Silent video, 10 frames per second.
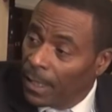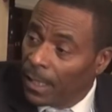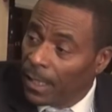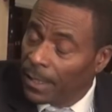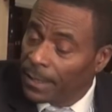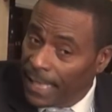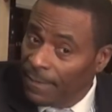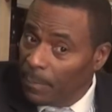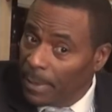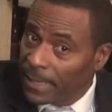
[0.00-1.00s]

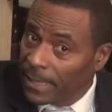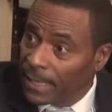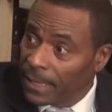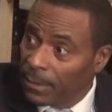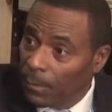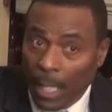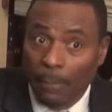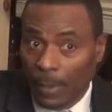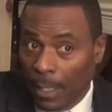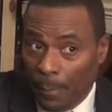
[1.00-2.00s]
TV business. You know,
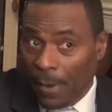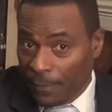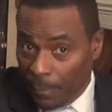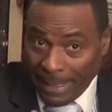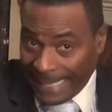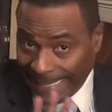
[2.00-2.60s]
I'm a part of the Big